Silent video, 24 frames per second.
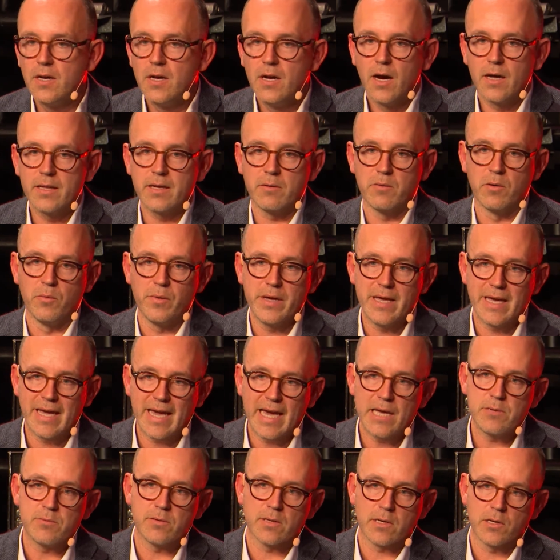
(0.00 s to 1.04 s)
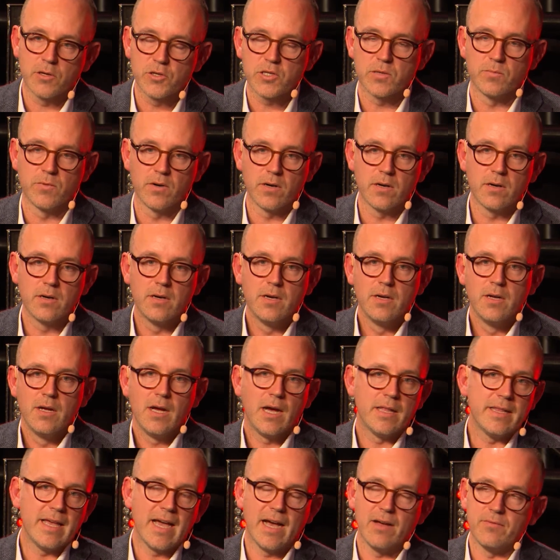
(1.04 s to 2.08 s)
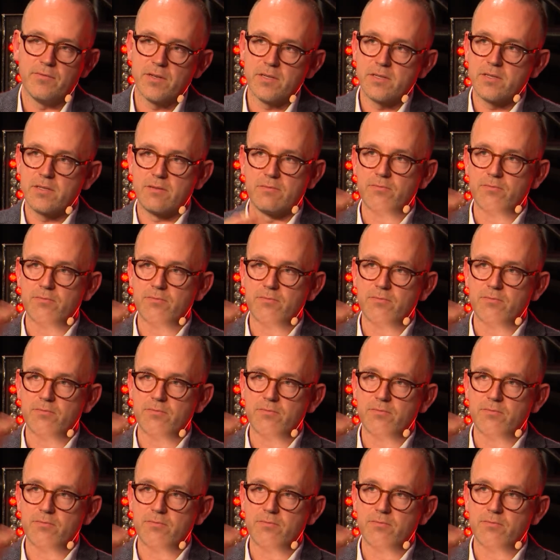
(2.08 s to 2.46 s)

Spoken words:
I think when we engage with a customer and they have this